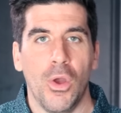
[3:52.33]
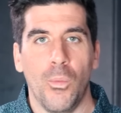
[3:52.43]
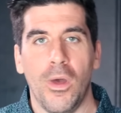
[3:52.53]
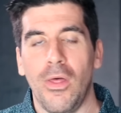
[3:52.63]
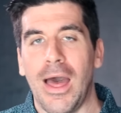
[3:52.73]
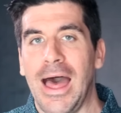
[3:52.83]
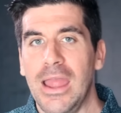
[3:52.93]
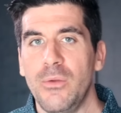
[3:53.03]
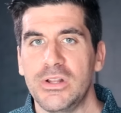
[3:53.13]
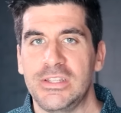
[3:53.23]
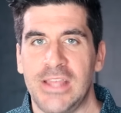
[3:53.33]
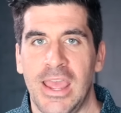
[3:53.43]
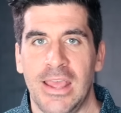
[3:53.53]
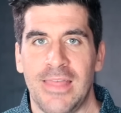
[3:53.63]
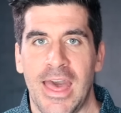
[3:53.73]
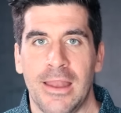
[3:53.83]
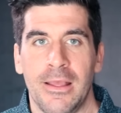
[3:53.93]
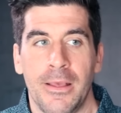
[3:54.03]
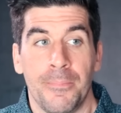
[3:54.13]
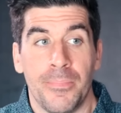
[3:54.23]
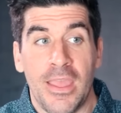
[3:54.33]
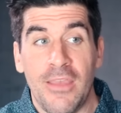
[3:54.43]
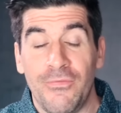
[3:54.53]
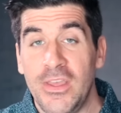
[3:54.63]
Well, I would say that if